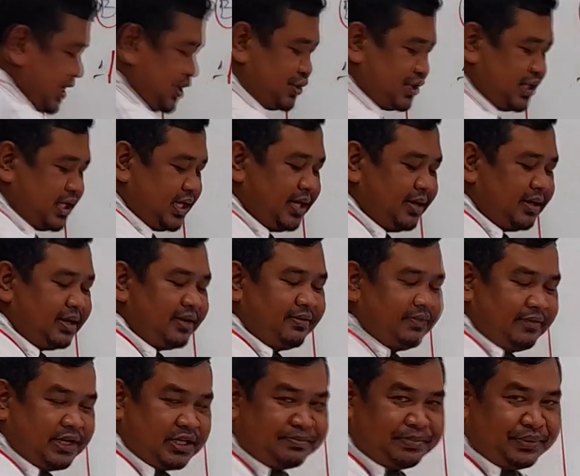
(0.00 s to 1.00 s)
you see
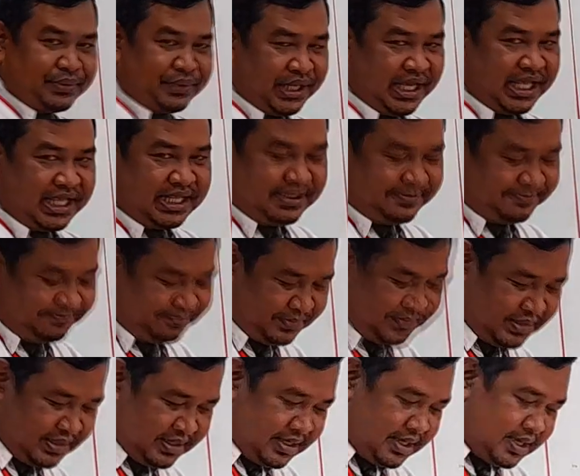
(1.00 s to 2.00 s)
what point?
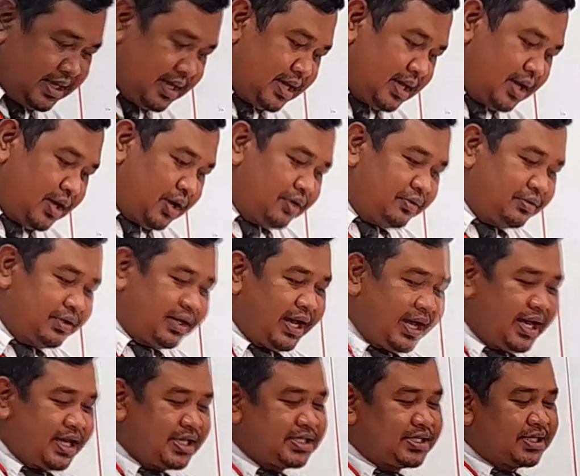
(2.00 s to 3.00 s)

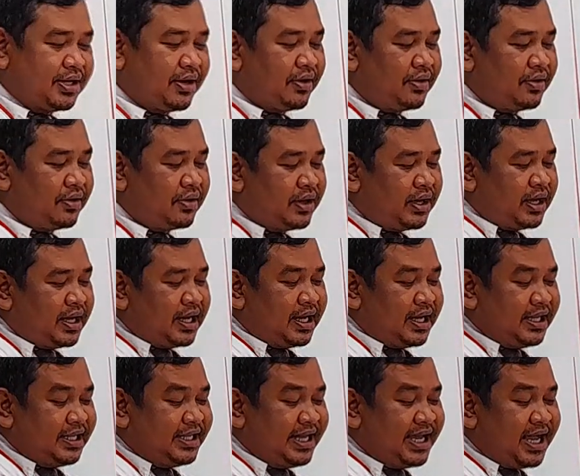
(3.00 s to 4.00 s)
Okay, so
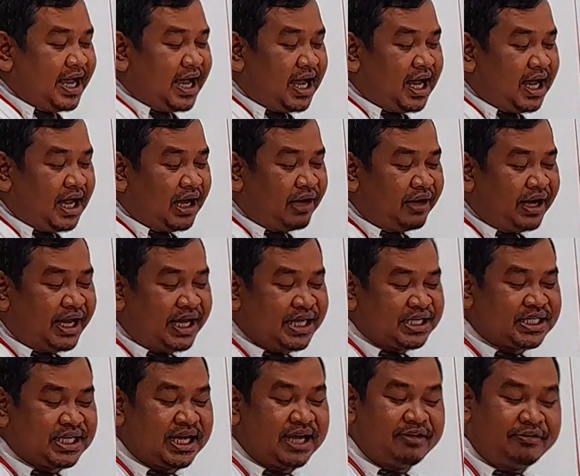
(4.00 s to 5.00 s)
their house
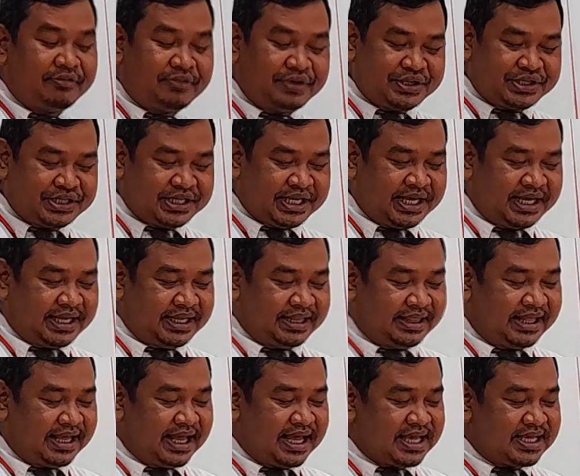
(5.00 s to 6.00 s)
has everything.
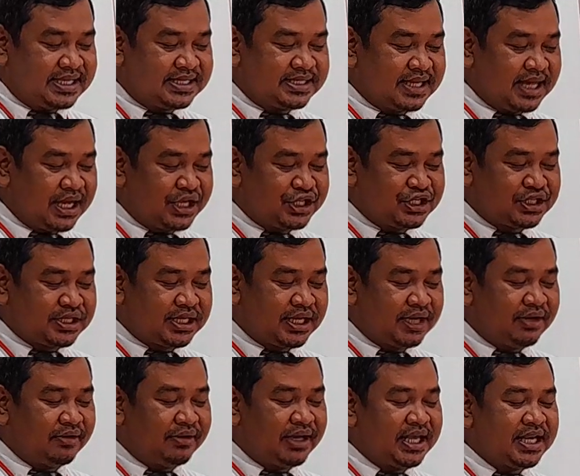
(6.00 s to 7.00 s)
There is a
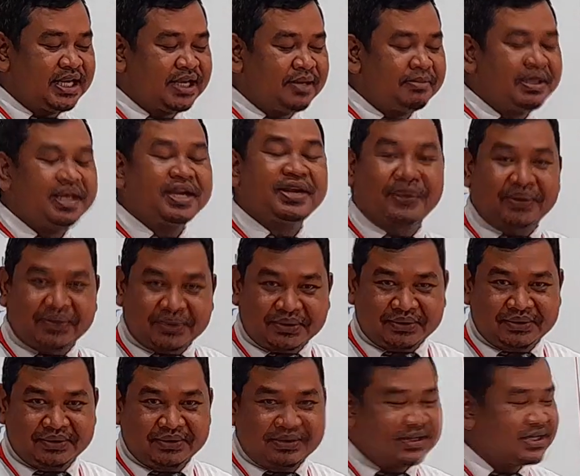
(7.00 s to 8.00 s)
stove in the middle.
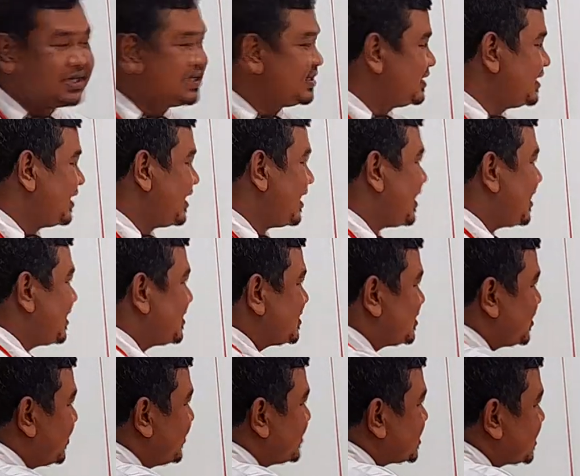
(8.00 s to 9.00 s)
Yeah,
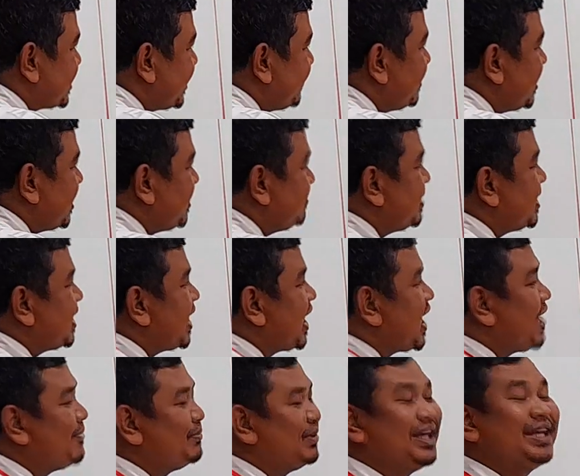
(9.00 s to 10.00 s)
so a stove in the middle
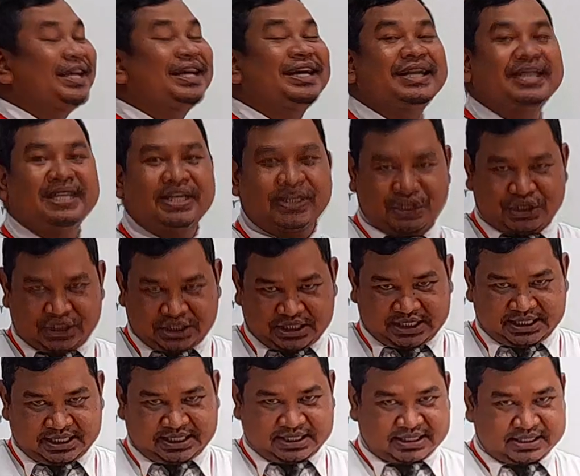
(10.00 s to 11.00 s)
of the
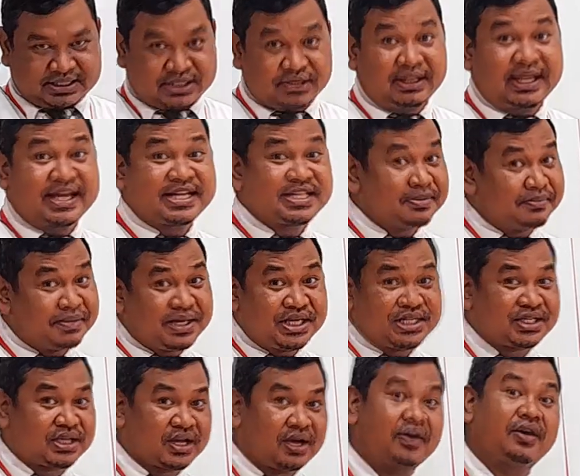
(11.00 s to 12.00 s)
gear. So letter B
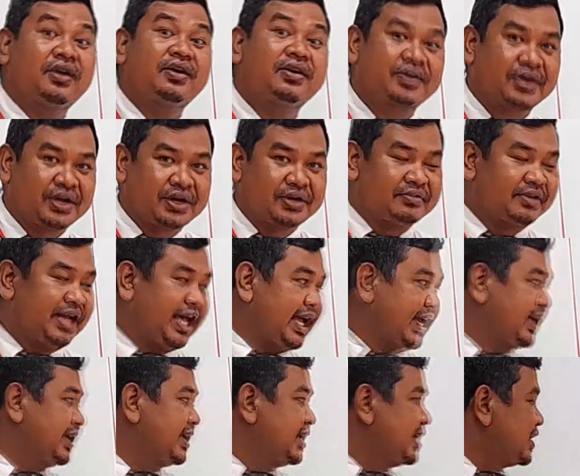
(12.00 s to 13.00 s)
is
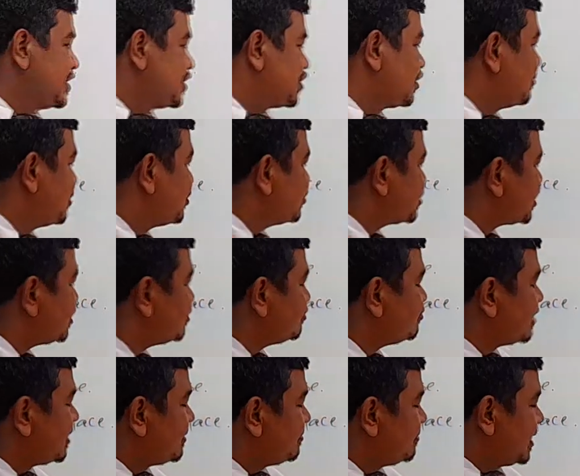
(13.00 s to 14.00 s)
correct. So move to
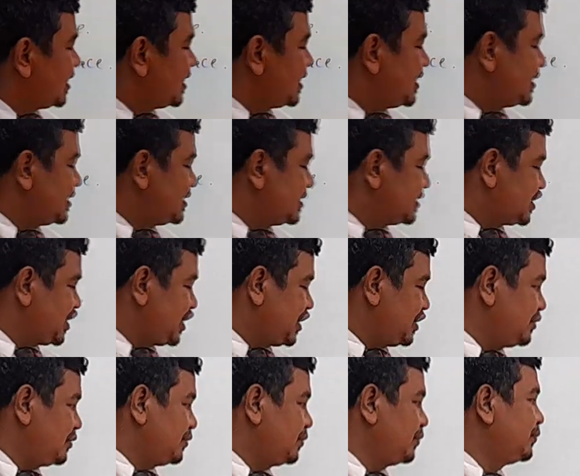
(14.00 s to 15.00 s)
number
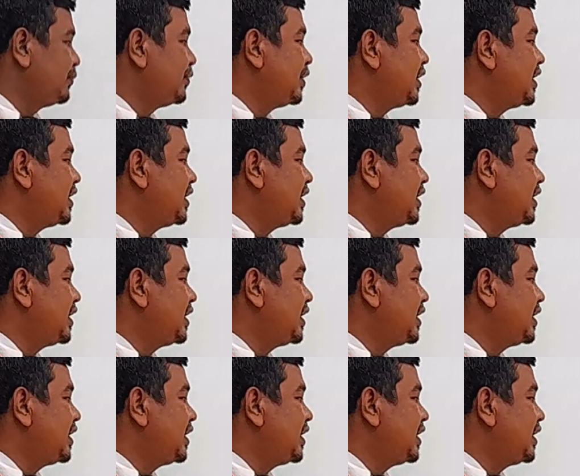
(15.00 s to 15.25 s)
2. What